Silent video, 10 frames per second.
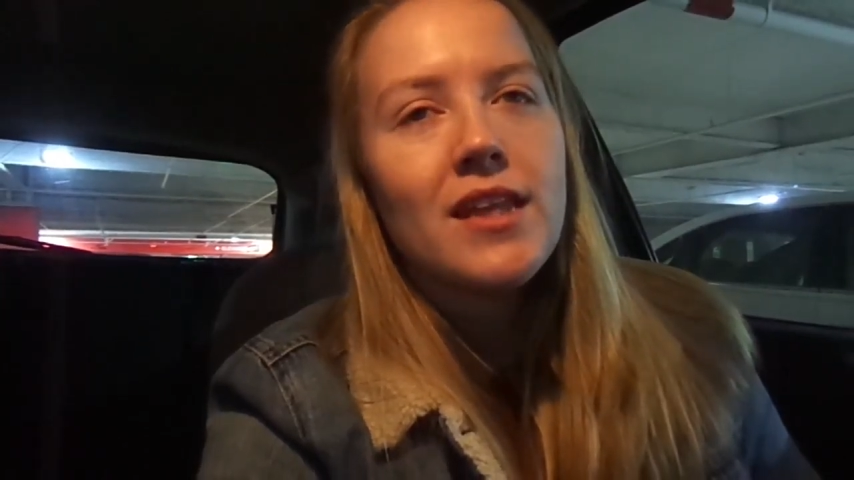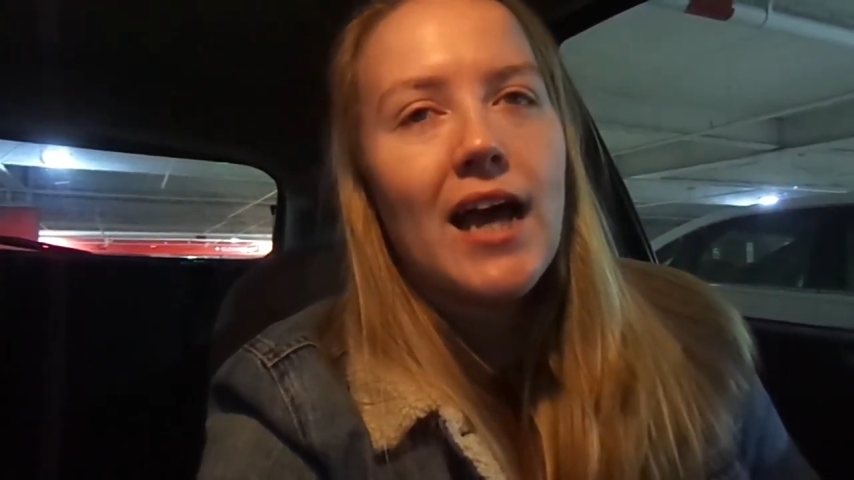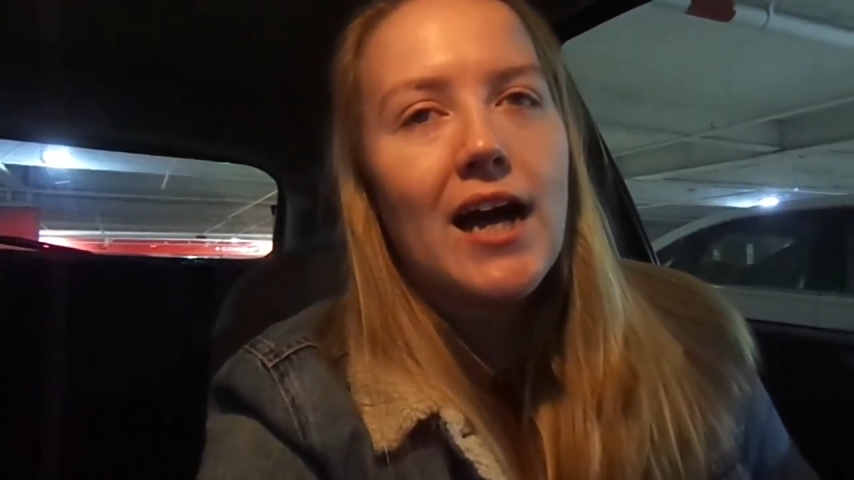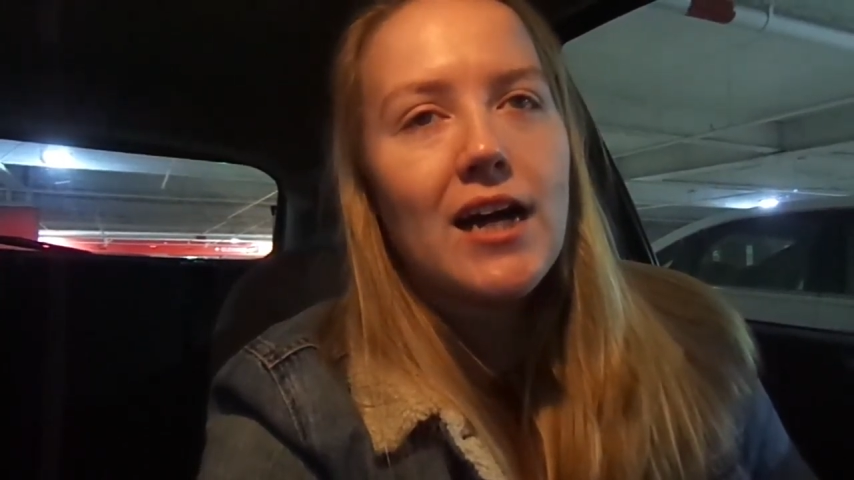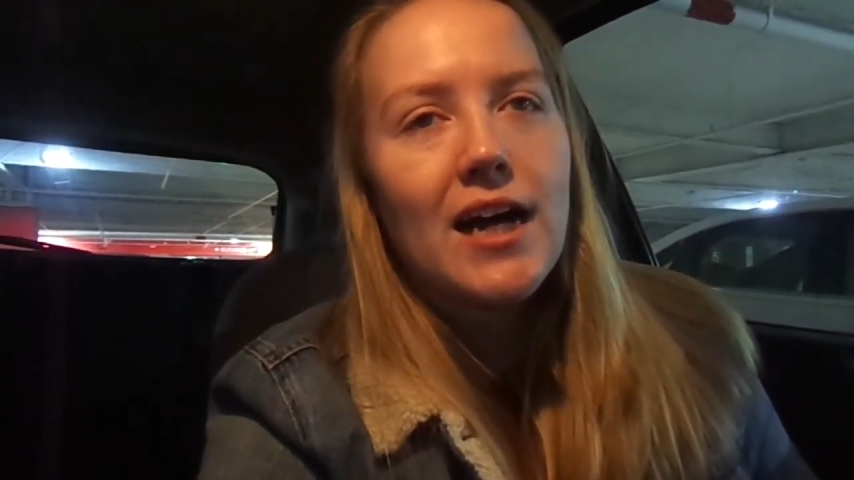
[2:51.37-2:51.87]

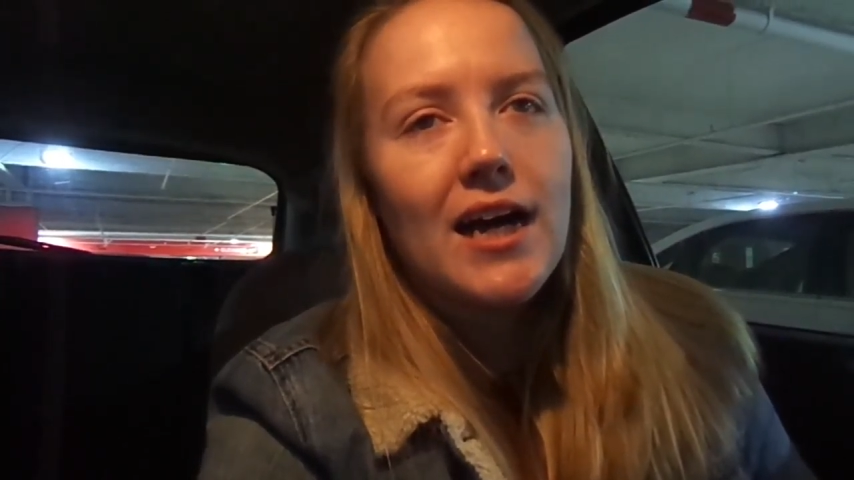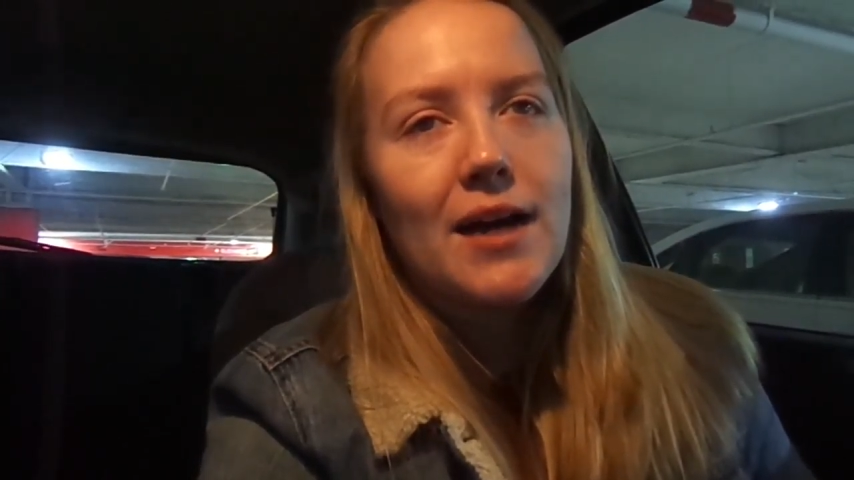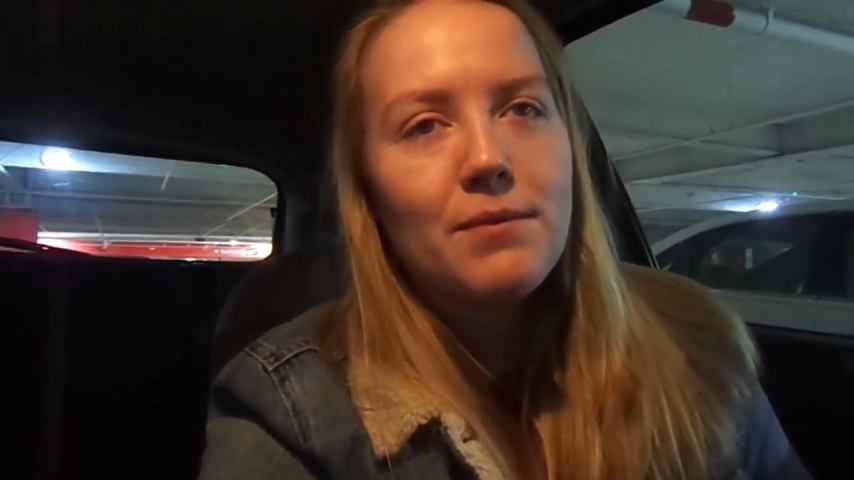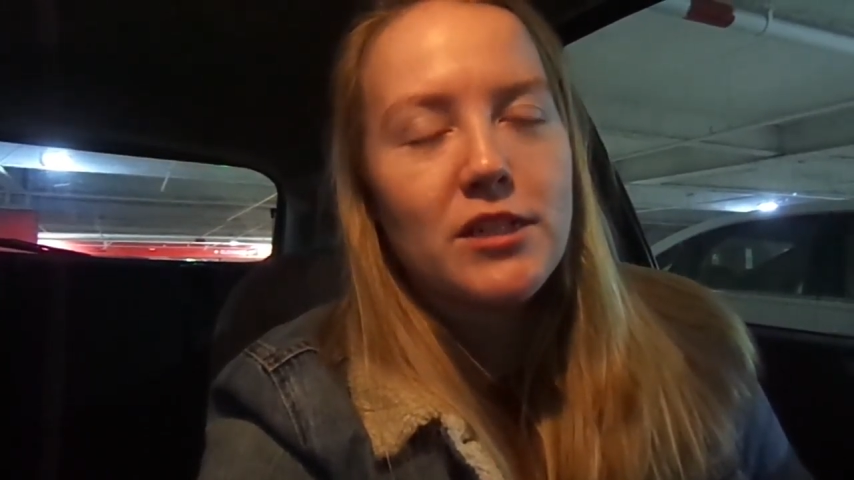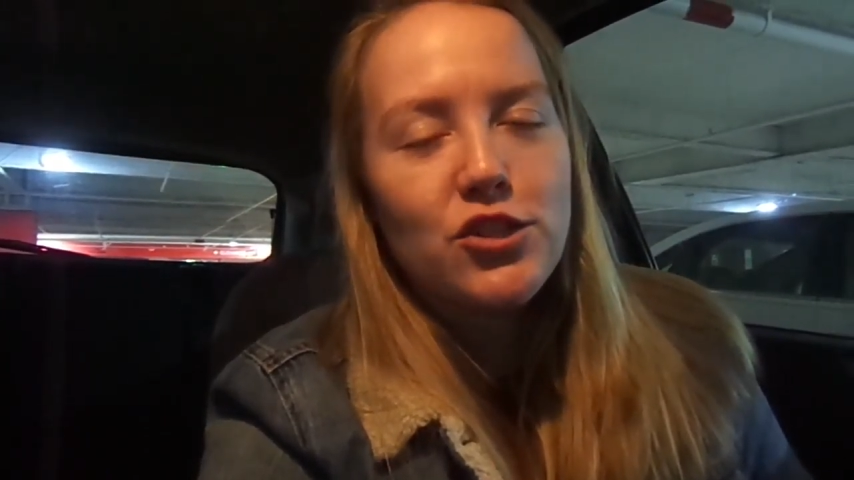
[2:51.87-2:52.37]

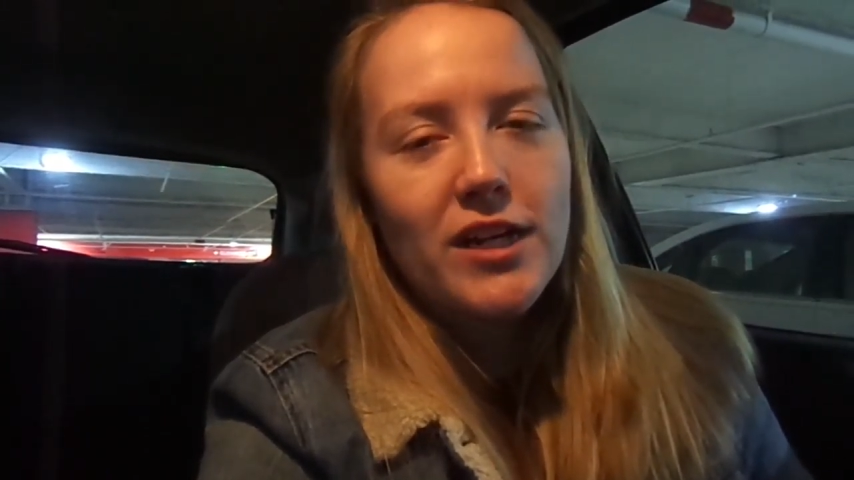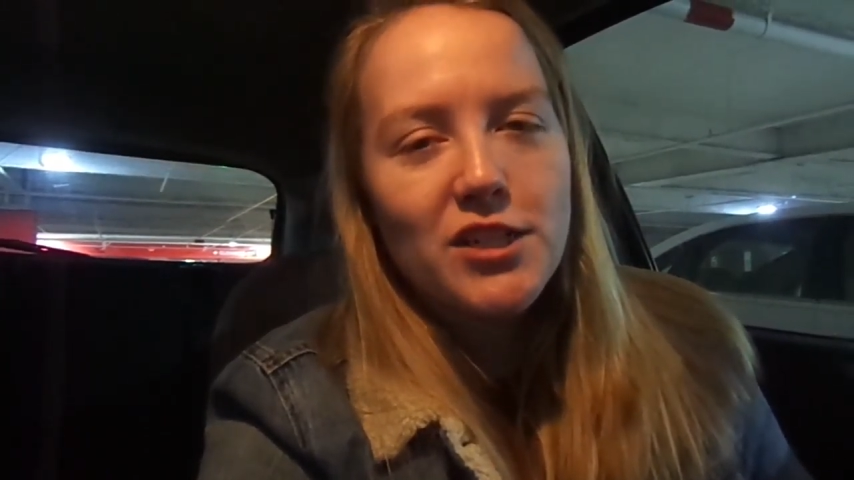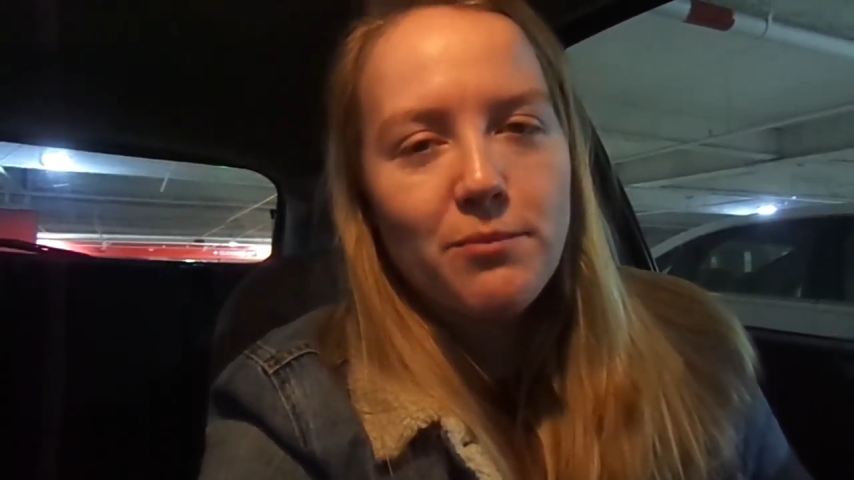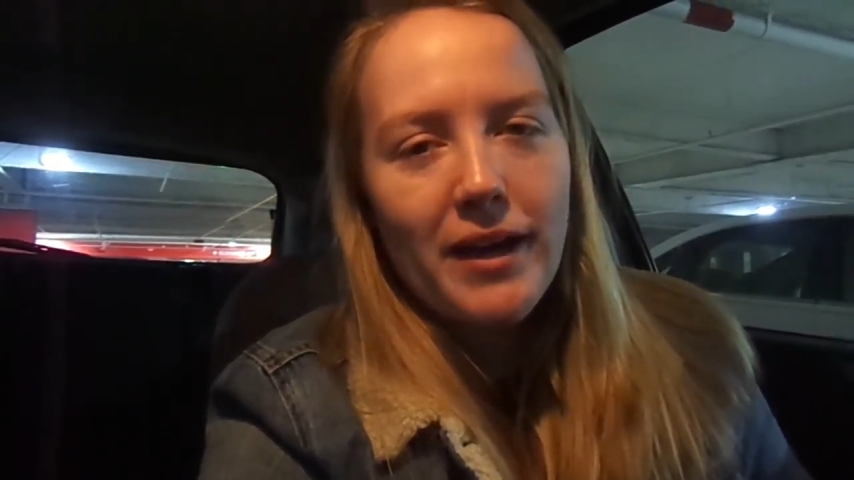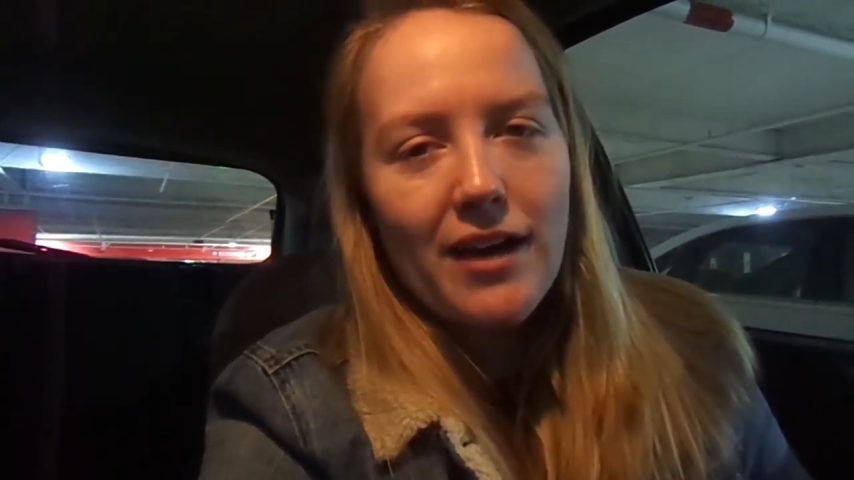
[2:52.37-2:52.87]
I'm gonna try to
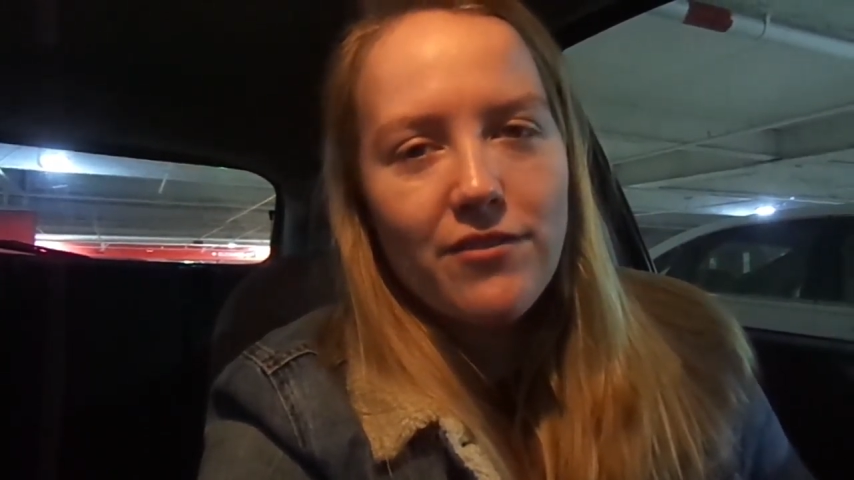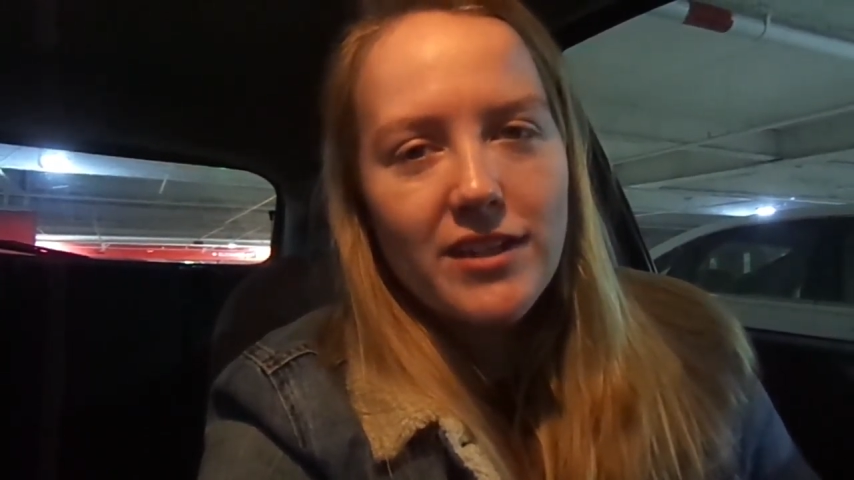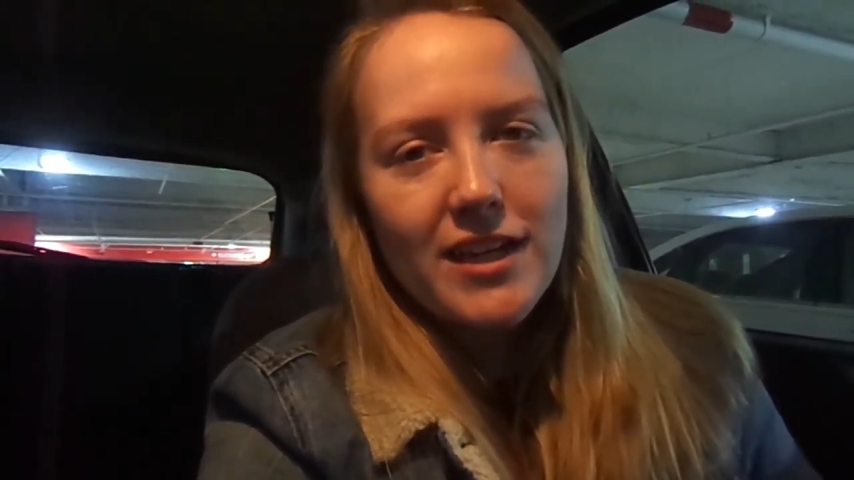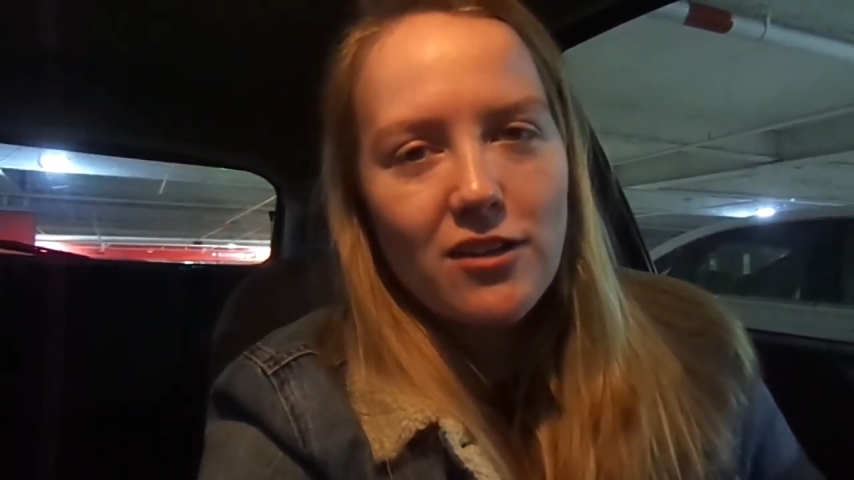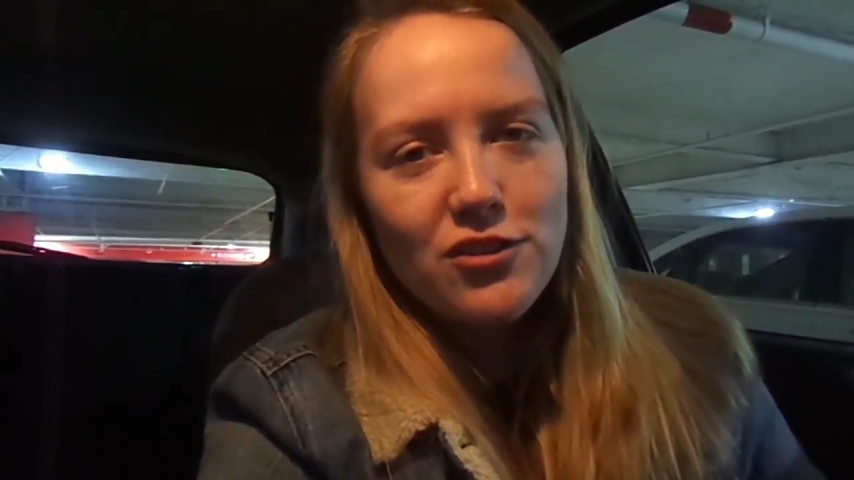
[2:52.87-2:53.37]
do my
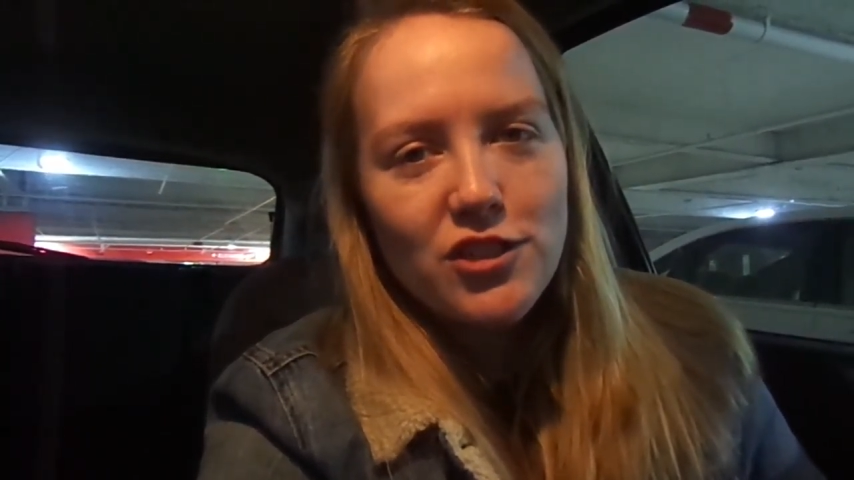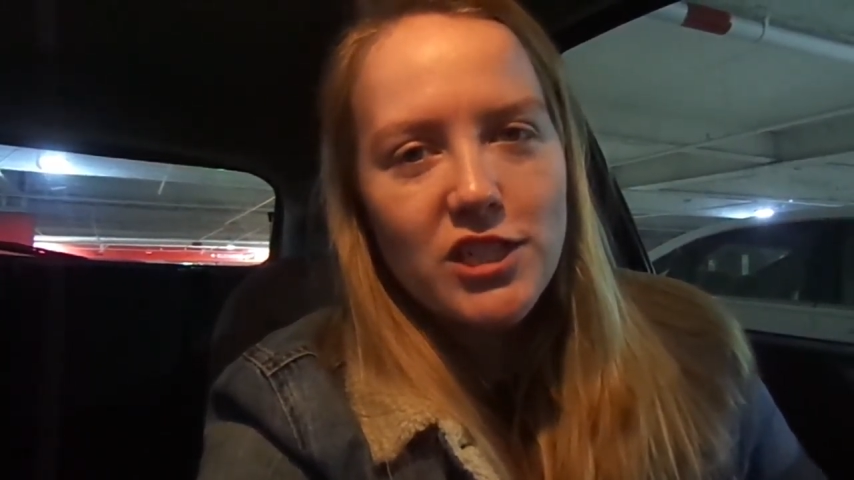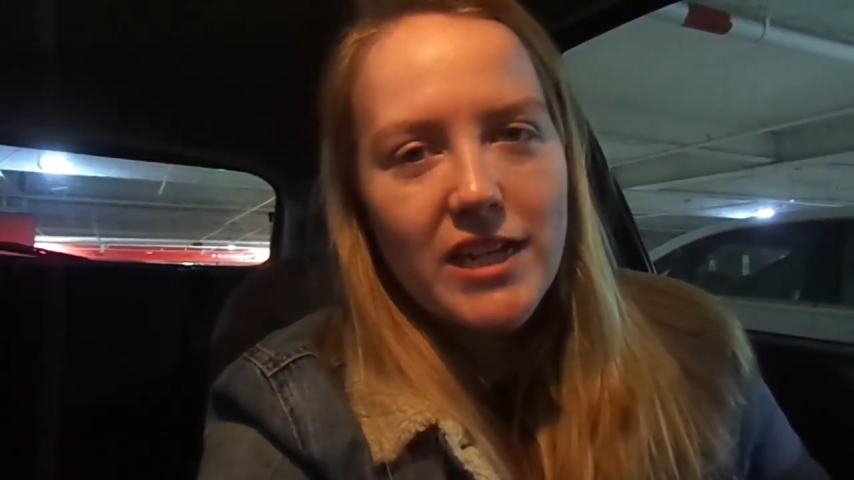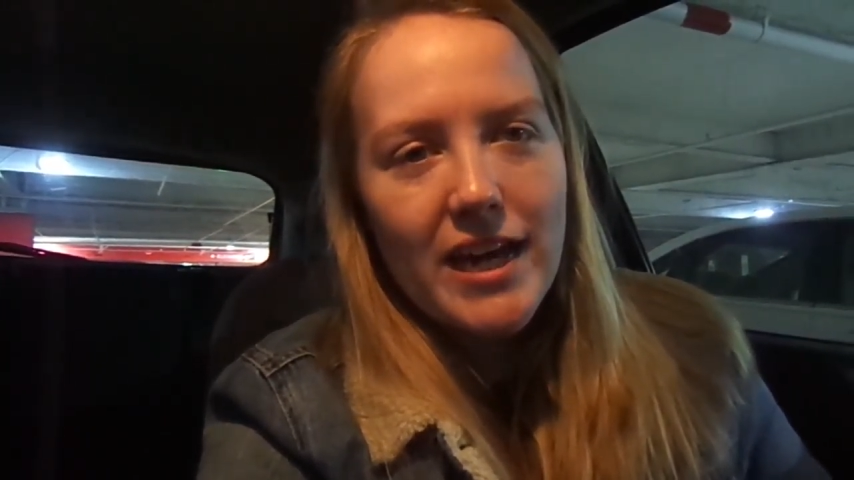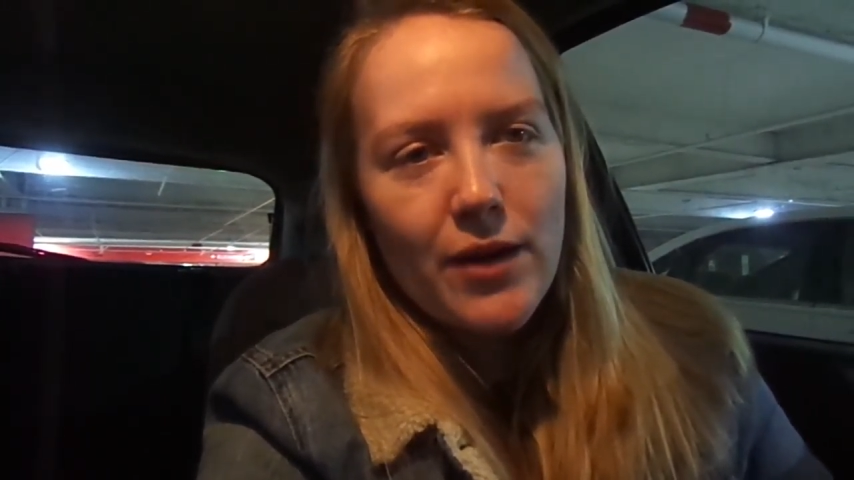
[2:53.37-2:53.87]
advent calendar
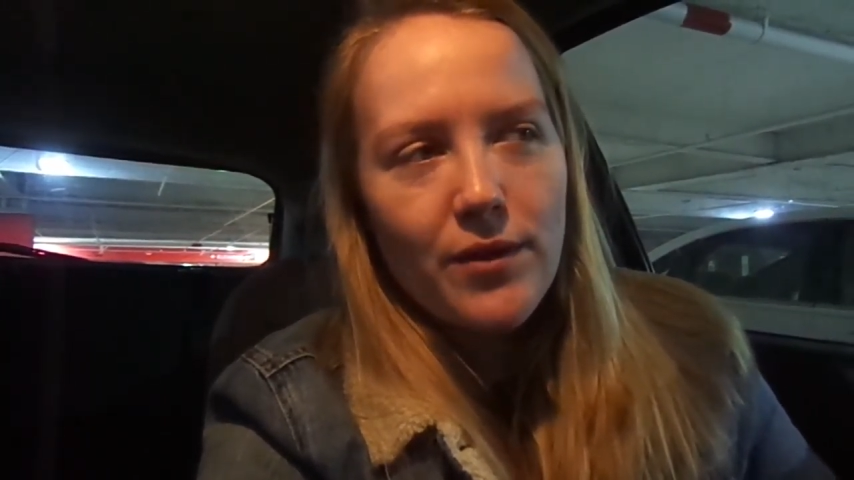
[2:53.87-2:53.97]
today.